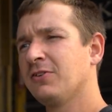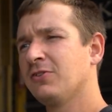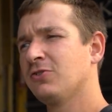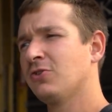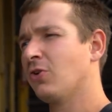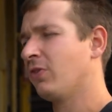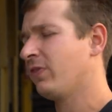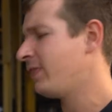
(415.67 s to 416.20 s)

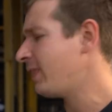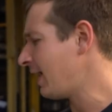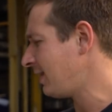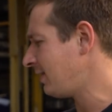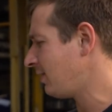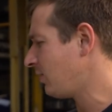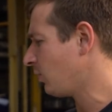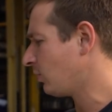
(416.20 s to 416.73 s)
So
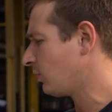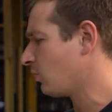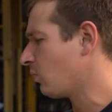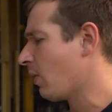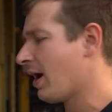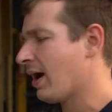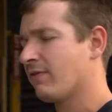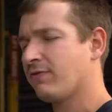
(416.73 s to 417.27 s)
then there were
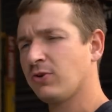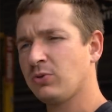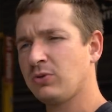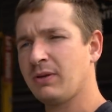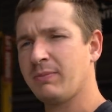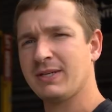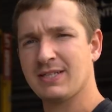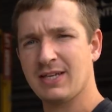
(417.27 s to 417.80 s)
quite a few
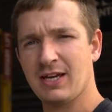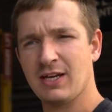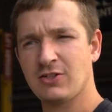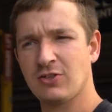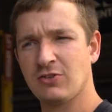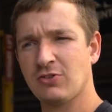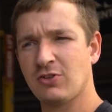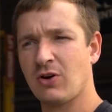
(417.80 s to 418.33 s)

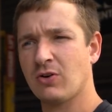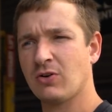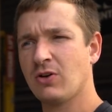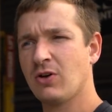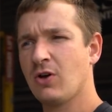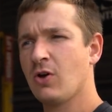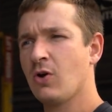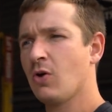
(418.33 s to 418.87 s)
limitations on
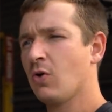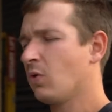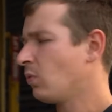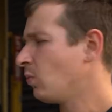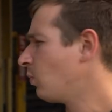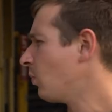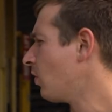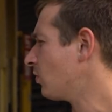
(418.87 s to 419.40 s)

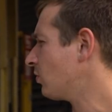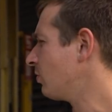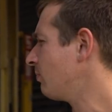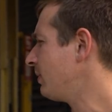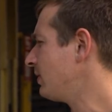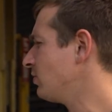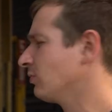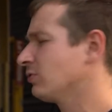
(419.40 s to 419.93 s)
what could
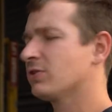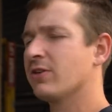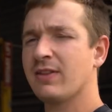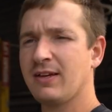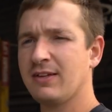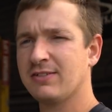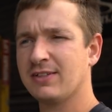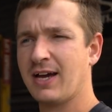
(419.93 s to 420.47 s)
be done to
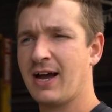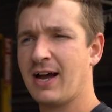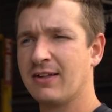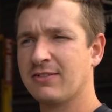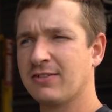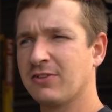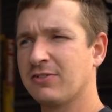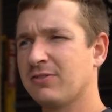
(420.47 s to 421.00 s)
these
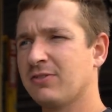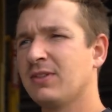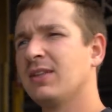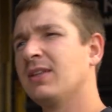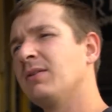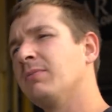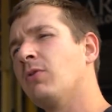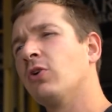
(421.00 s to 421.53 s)
cars, because
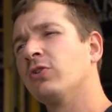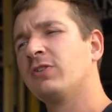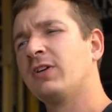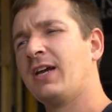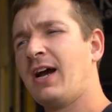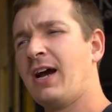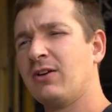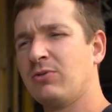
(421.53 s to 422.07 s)
most of the
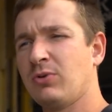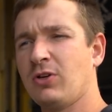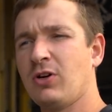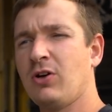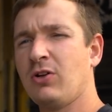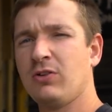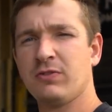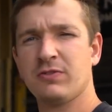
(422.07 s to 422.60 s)
cars were
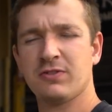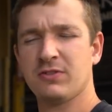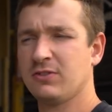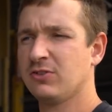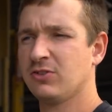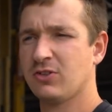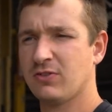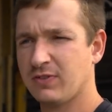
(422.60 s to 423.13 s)
Golfs
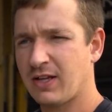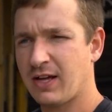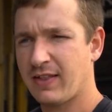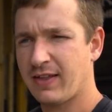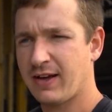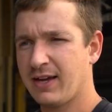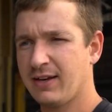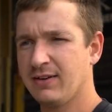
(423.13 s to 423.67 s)
and stuff like
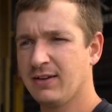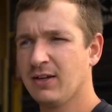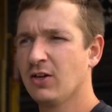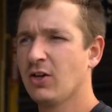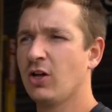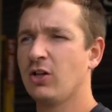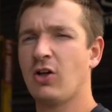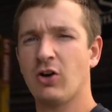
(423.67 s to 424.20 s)
and
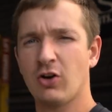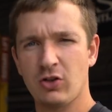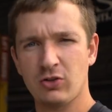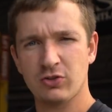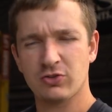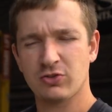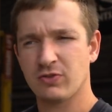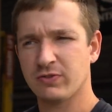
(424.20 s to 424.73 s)
a lot of
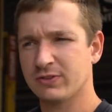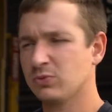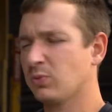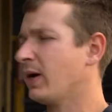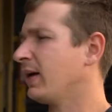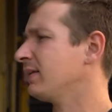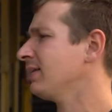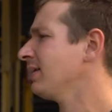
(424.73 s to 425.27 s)
older stuff as
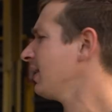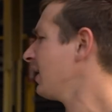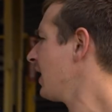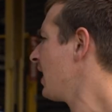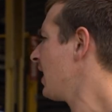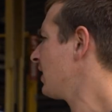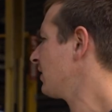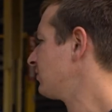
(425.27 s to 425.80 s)
well,
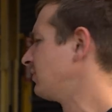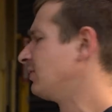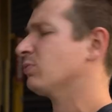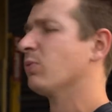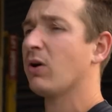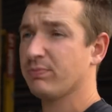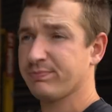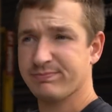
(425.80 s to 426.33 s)
because this
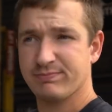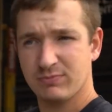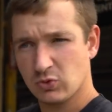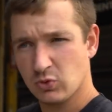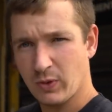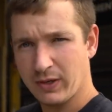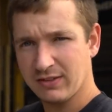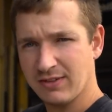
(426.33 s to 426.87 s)
was
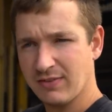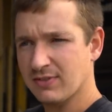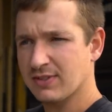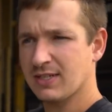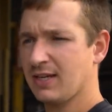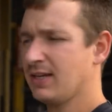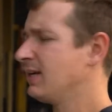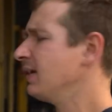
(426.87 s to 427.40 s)

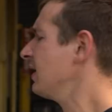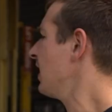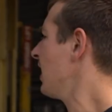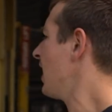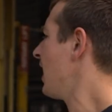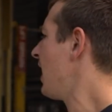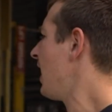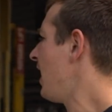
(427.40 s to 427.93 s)
2017,
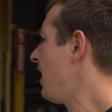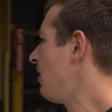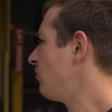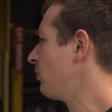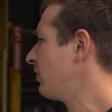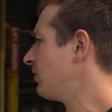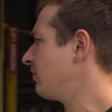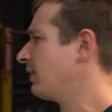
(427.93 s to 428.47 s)

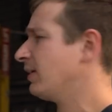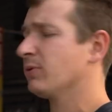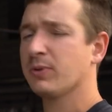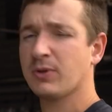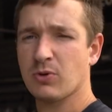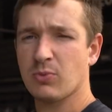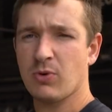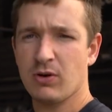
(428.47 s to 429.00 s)
when the
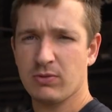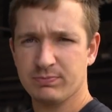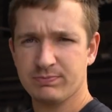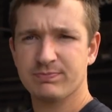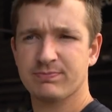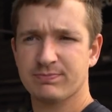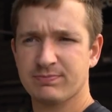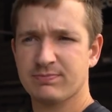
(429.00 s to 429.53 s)
VW Cup was
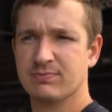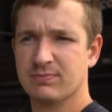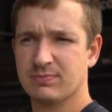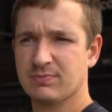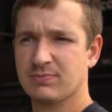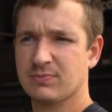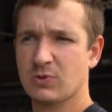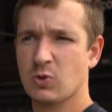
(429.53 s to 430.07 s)

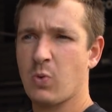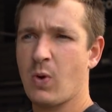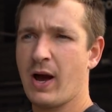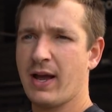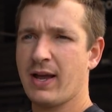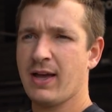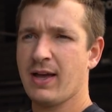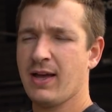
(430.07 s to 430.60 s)

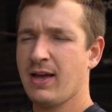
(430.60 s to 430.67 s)
quite